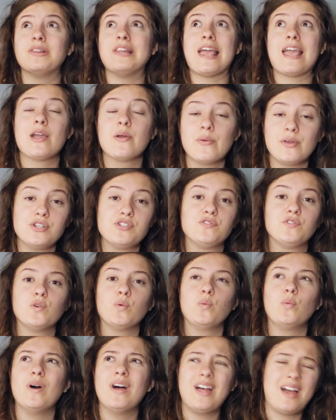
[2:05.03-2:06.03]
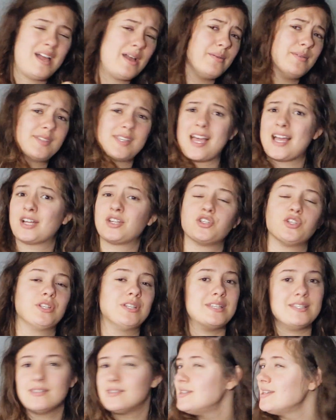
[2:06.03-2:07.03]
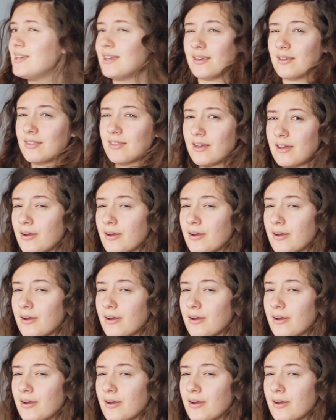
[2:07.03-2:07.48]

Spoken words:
language for what I was actually seeing there.